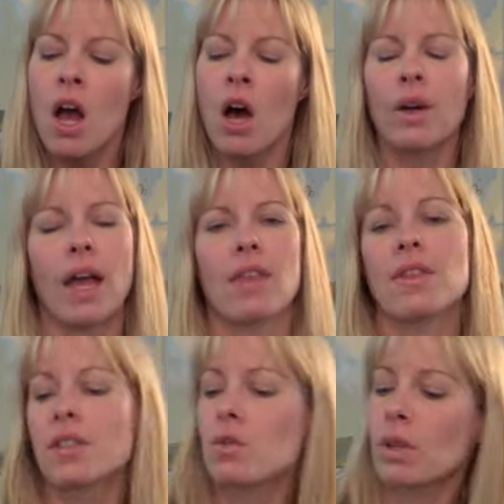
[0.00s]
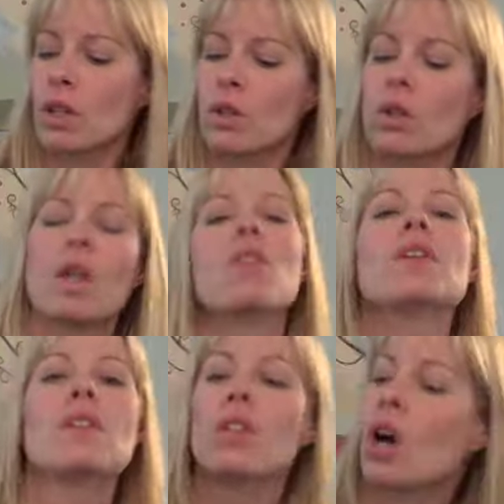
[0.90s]
Okay, this is really cool.
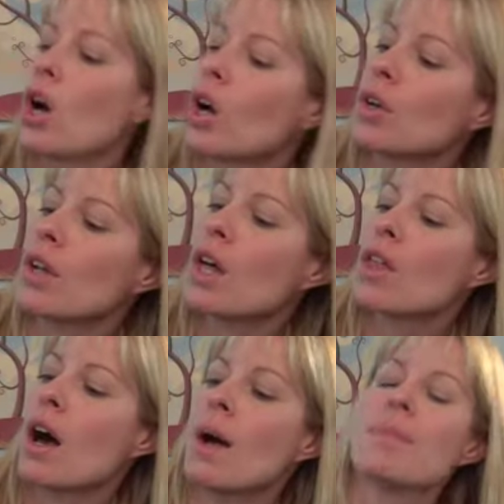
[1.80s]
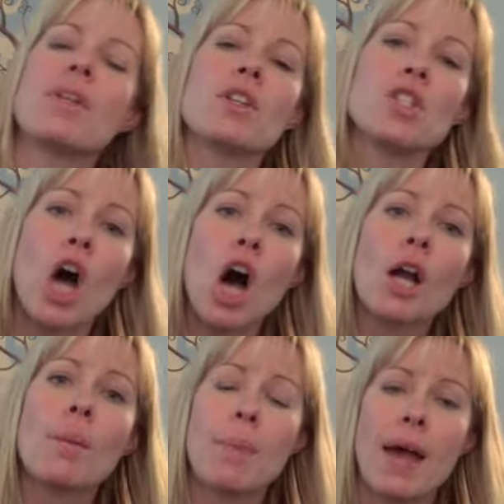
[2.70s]
This is called the
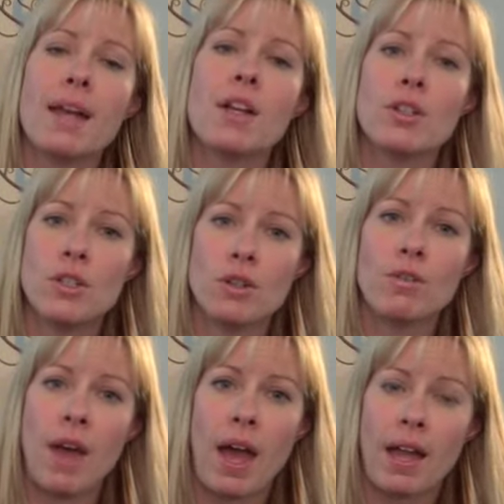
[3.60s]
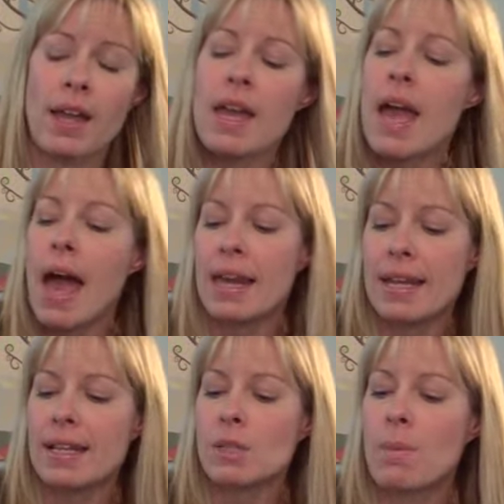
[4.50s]
Dog Bed Duvet, and
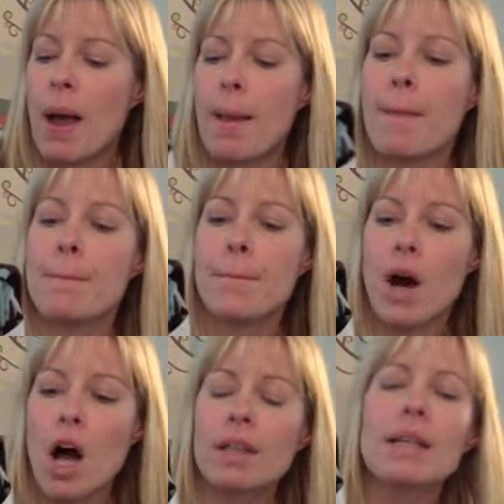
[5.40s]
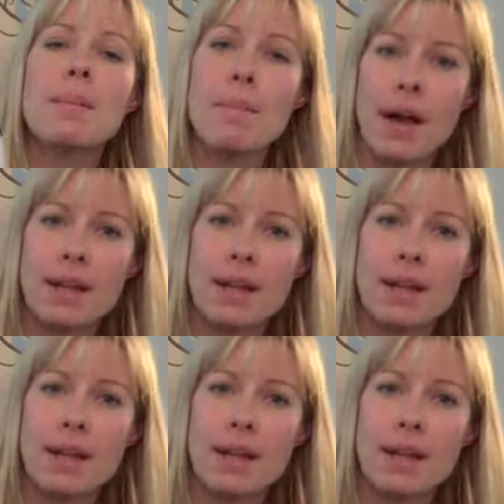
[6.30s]
it is by mollymutt.com,